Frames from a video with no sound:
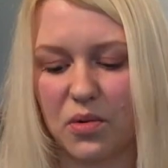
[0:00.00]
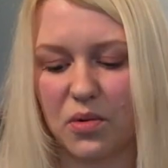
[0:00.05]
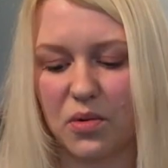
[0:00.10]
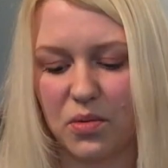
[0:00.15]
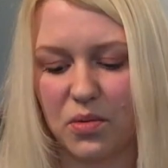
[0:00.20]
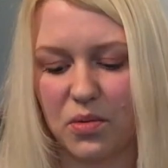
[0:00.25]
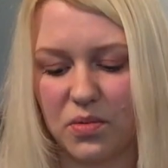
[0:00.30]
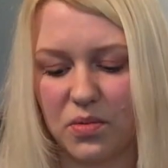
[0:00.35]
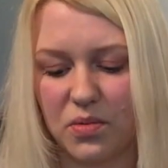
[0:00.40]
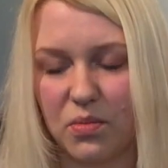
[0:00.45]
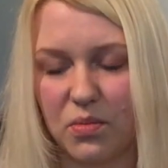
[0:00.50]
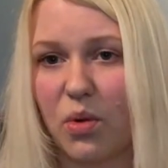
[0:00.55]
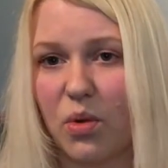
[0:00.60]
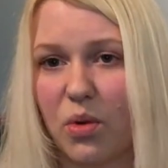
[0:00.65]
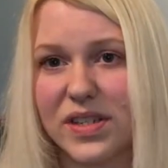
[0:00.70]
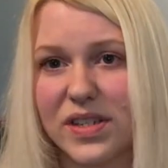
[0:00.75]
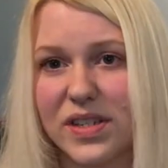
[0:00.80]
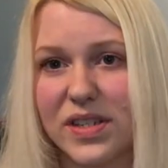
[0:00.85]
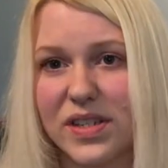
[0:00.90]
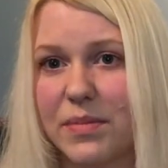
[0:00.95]
What
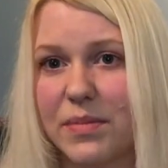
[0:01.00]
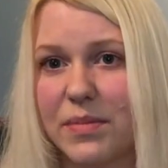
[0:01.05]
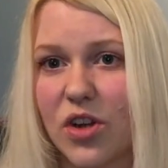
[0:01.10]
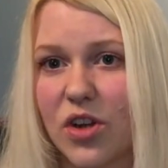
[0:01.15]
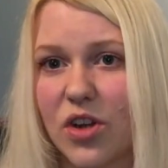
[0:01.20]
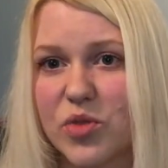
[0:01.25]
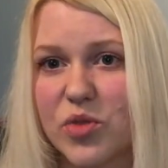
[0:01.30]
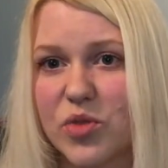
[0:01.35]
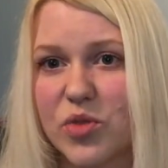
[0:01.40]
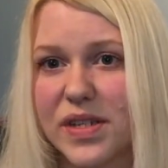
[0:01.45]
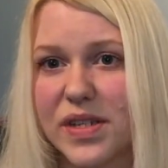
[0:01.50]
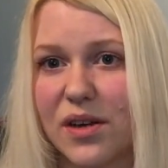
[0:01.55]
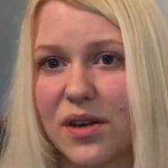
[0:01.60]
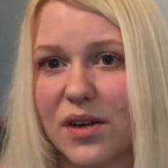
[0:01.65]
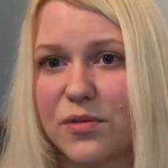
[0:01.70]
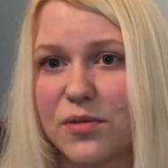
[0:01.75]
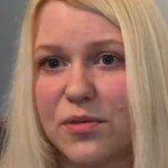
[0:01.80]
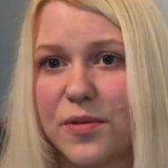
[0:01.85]
sabotaged myself?